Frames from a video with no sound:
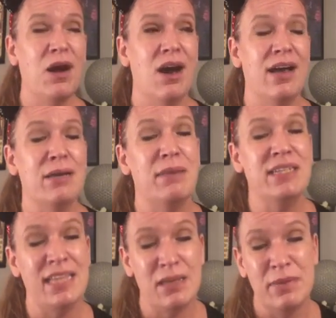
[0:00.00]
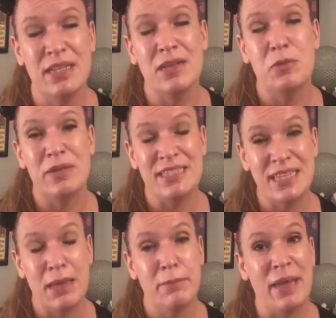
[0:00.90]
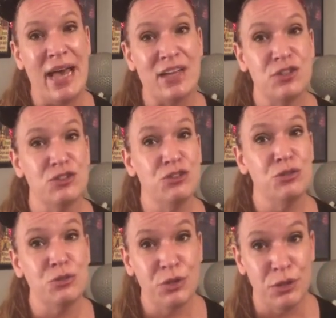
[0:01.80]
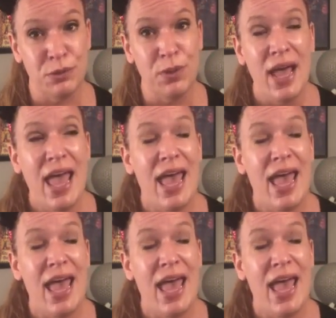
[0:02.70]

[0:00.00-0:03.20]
Uh, it might take me a little bit to get back to you.